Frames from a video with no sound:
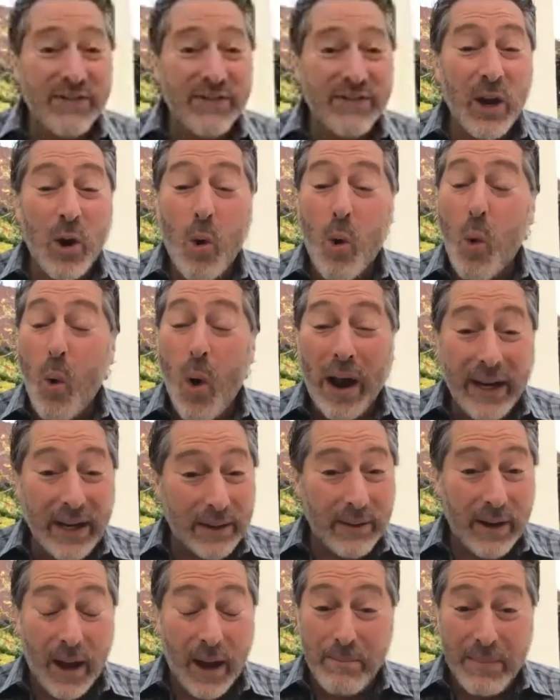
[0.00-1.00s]
quite an
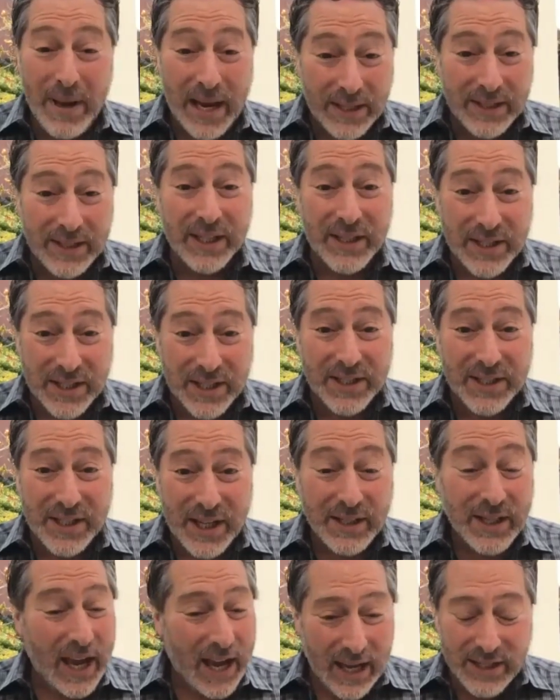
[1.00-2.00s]
amazing success
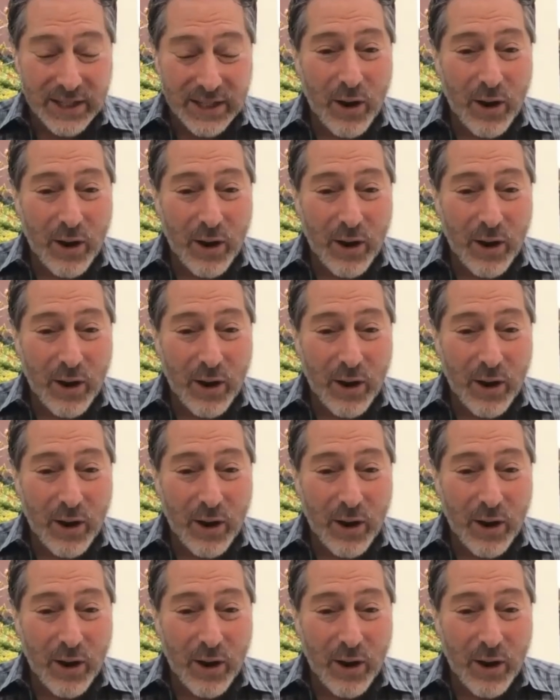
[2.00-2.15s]
as an